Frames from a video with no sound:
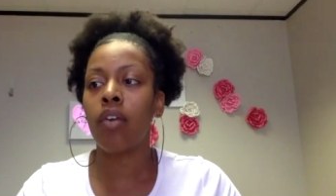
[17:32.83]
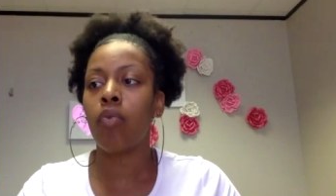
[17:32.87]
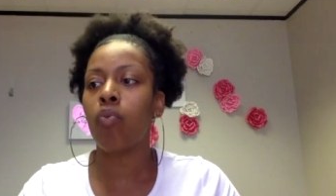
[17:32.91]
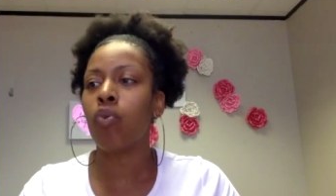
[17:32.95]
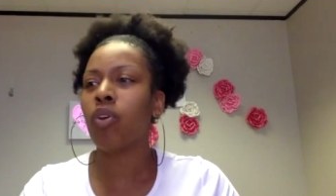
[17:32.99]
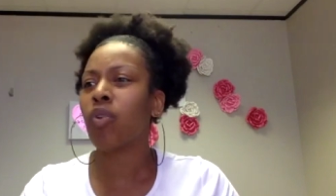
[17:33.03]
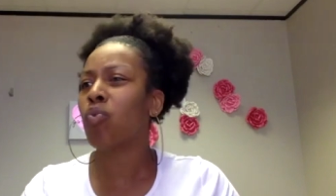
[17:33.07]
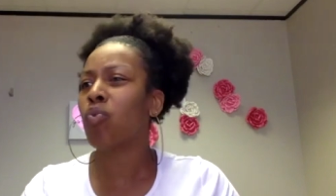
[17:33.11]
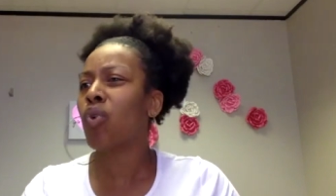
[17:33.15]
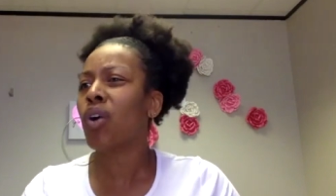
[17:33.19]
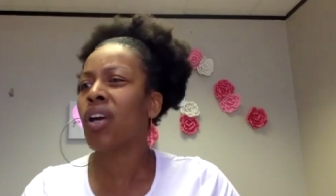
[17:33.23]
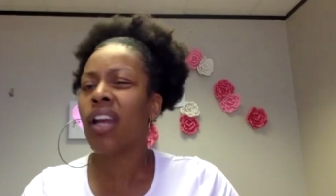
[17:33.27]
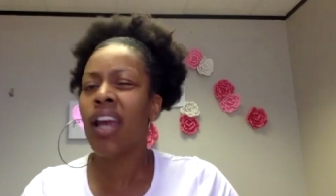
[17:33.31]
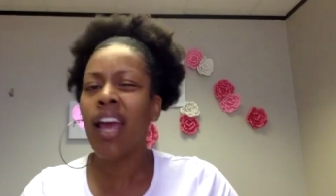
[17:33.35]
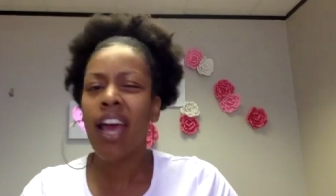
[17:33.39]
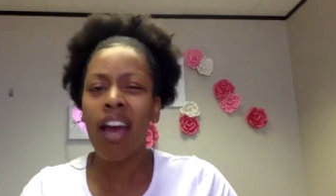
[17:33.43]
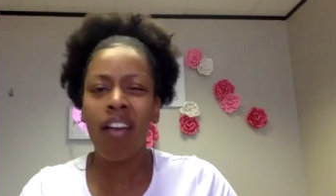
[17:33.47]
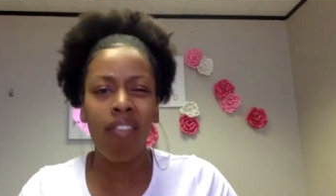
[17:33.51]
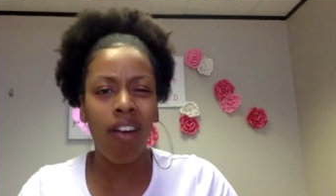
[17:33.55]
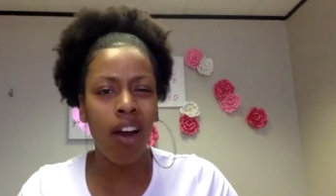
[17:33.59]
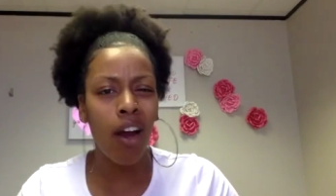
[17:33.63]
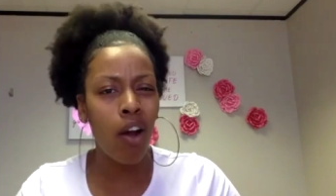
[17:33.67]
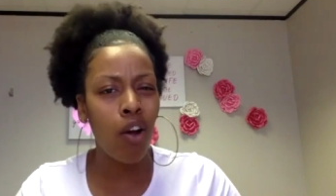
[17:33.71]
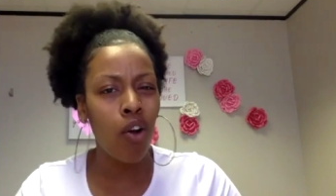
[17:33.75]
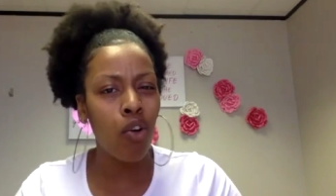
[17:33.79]
We want to have
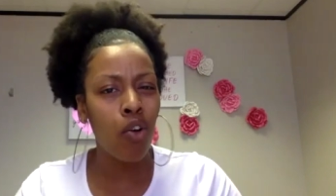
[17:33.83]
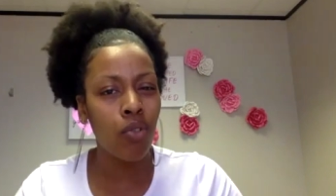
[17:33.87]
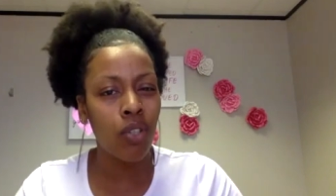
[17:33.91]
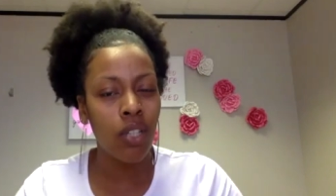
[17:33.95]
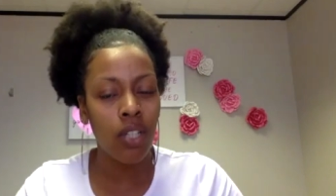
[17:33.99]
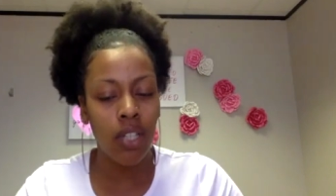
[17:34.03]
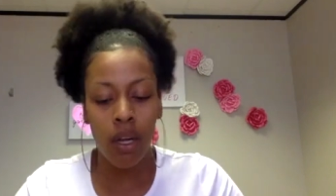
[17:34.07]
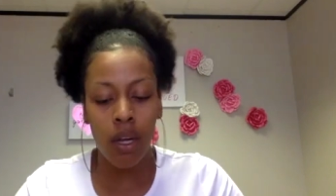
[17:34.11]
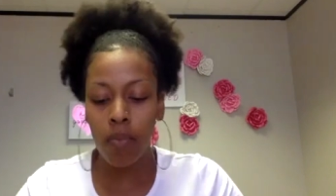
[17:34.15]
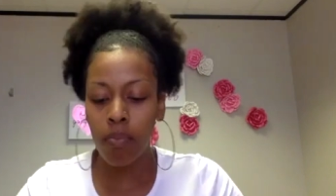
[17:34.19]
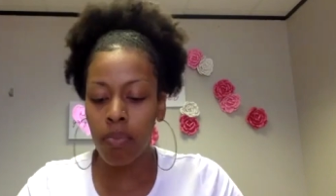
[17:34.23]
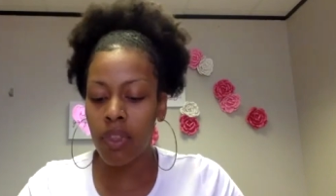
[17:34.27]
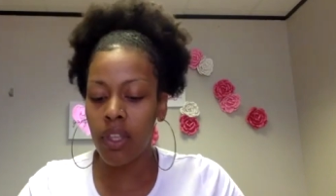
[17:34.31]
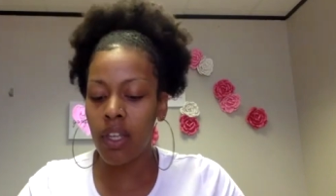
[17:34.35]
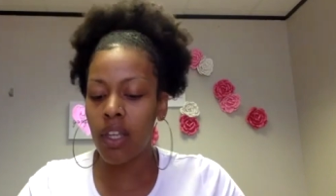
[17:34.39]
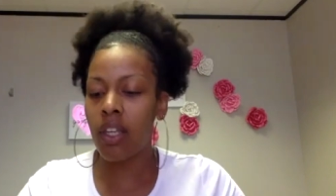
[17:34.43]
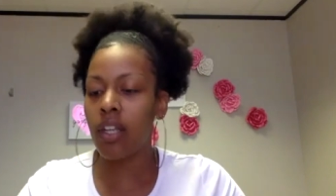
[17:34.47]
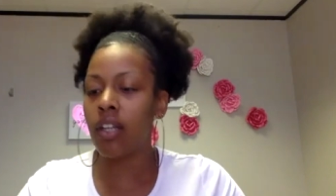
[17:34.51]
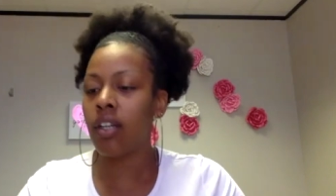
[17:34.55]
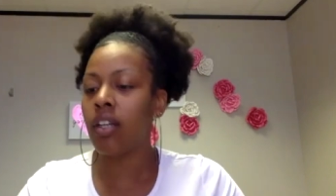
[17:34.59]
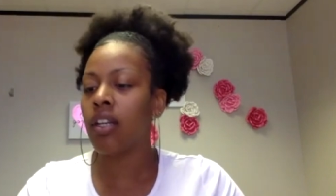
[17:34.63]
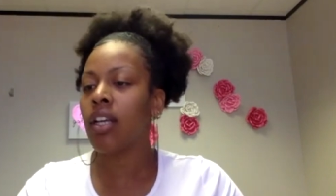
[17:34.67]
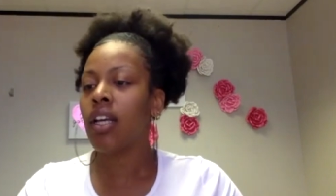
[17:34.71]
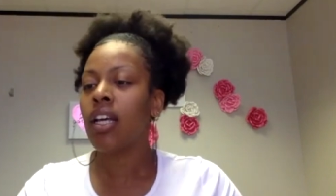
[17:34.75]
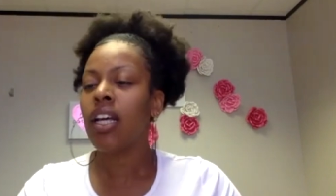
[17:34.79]
our own
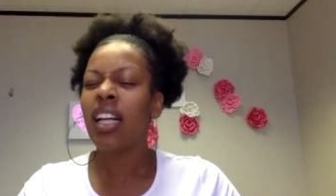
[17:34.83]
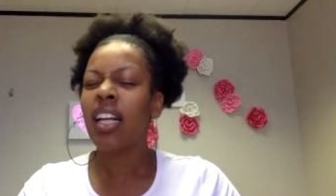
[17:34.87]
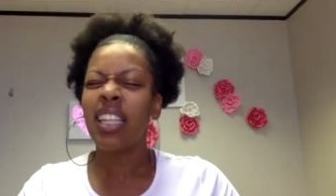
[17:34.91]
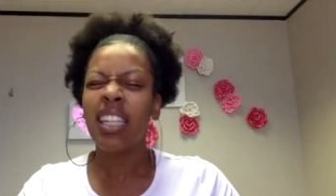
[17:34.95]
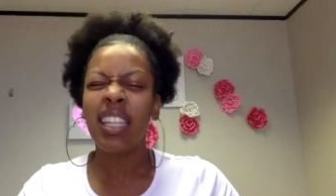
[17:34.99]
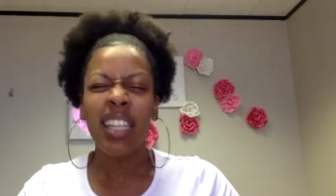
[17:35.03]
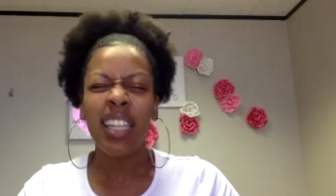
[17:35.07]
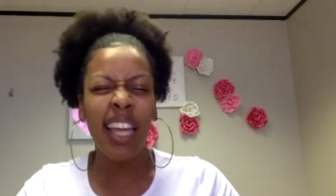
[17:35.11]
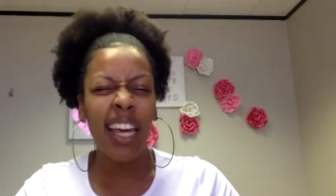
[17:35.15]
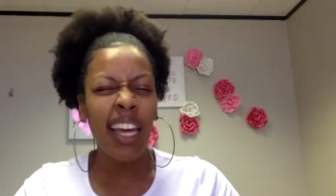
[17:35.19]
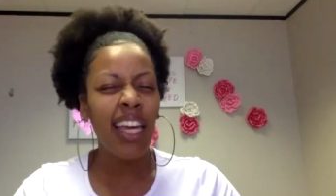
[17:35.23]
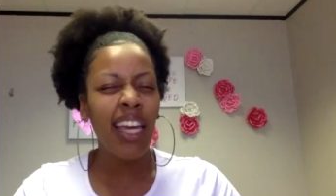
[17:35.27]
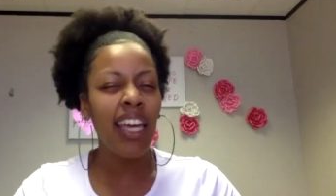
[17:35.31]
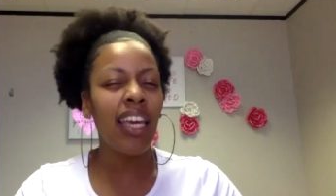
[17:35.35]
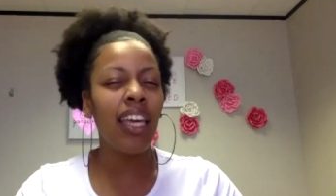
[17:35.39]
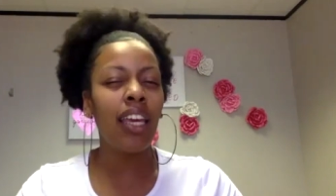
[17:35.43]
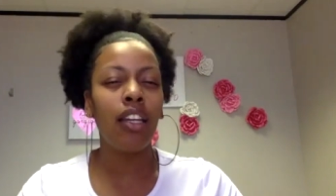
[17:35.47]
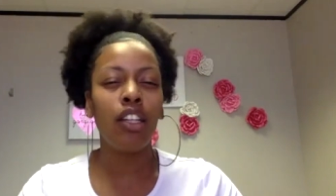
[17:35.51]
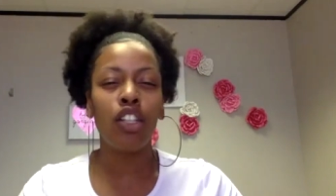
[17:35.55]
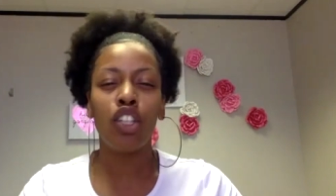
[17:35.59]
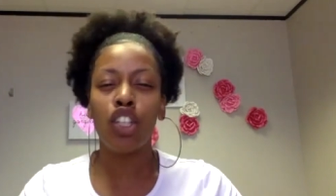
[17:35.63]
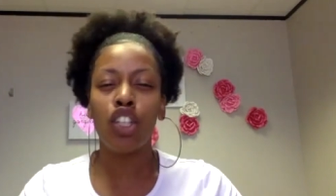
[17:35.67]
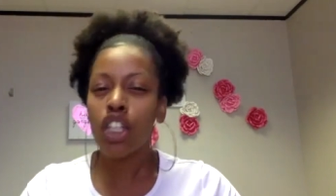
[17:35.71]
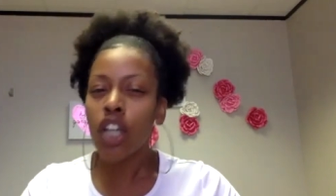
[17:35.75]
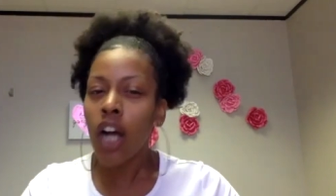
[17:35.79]
something,
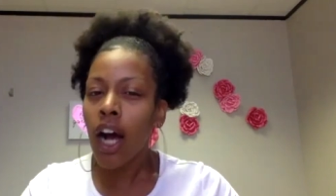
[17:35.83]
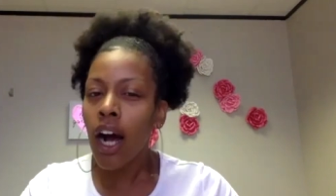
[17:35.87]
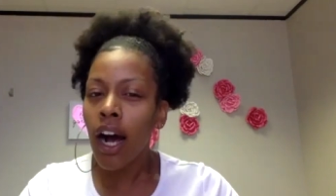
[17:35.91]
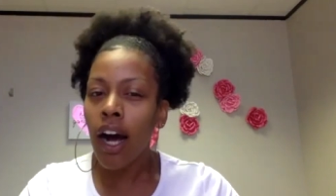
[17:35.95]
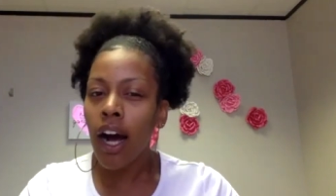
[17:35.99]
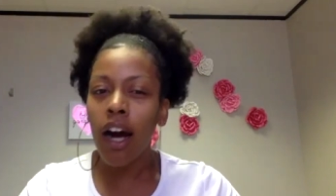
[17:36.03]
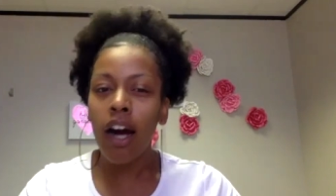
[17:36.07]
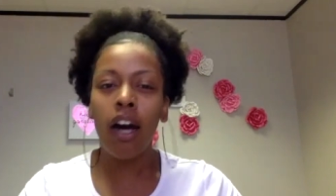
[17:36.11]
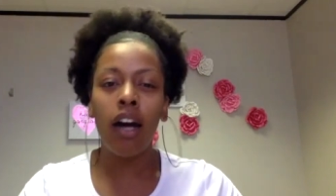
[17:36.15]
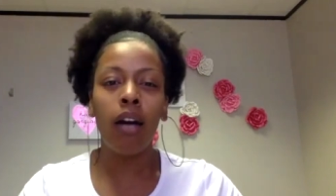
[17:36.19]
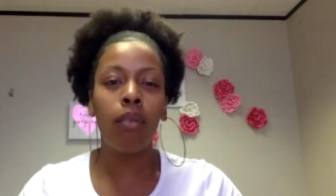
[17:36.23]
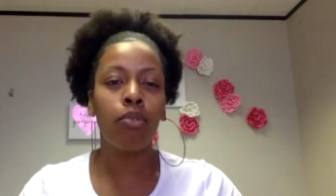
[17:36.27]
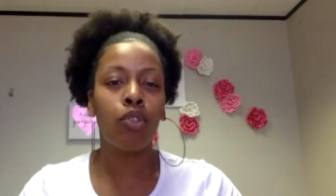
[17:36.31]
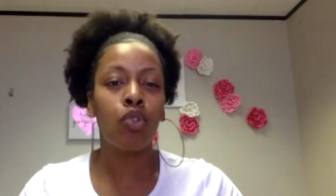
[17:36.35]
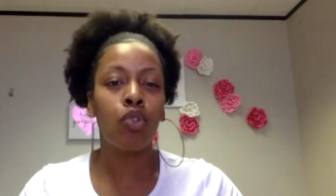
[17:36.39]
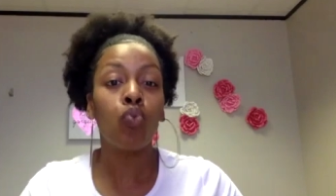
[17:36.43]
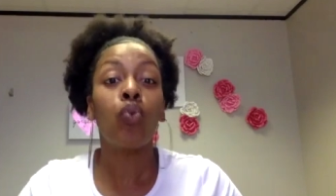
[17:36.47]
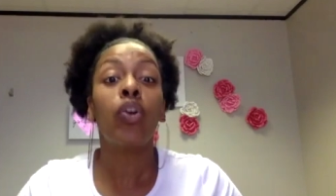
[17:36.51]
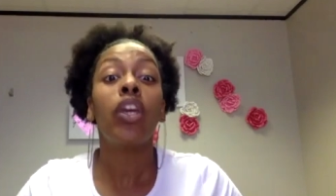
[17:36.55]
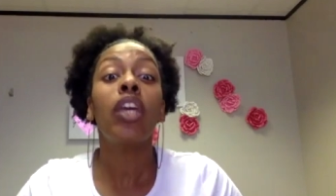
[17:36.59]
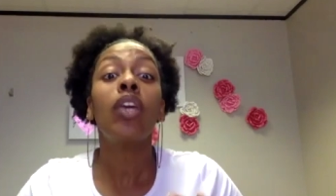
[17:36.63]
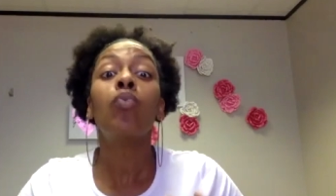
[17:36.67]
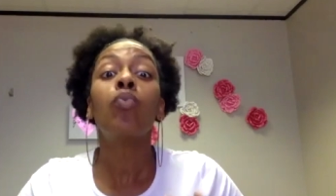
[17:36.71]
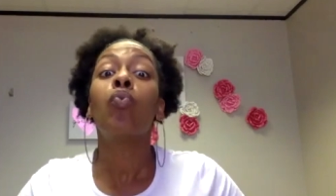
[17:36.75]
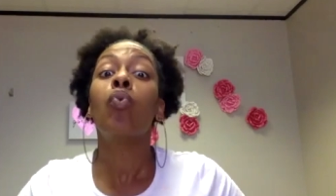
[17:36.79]
land, jobs.
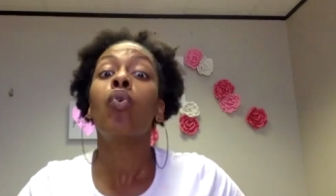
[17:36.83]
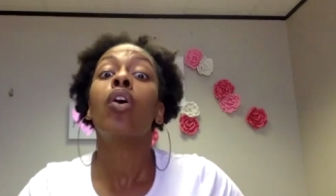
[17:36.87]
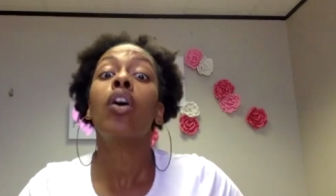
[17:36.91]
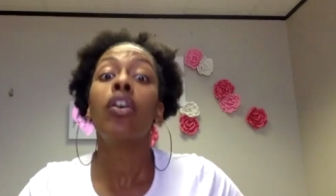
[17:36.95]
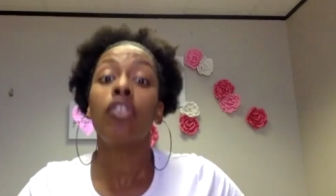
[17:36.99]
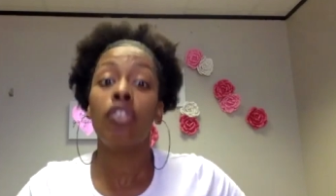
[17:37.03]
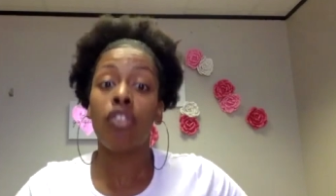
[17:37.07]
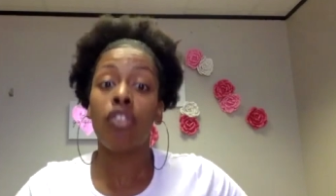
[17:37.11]
We want